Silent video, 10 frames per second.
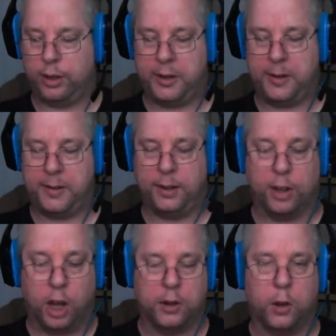It's
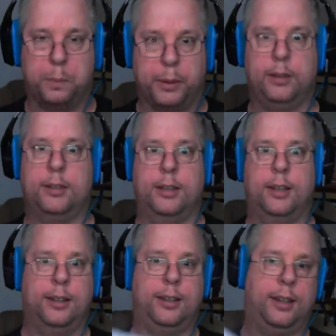unopened.
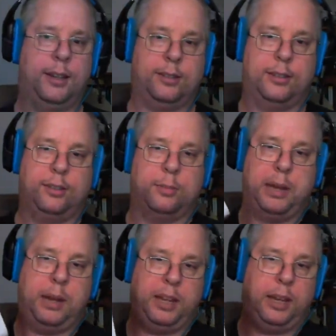Yes, this
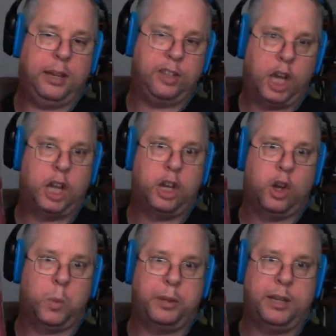baby is
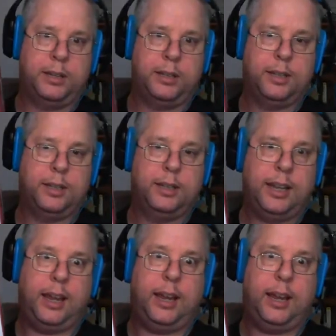unopened.
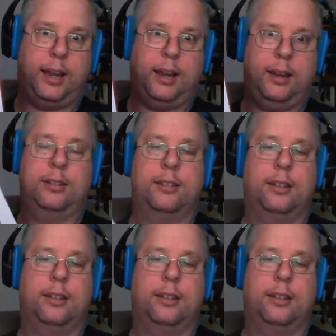Yay!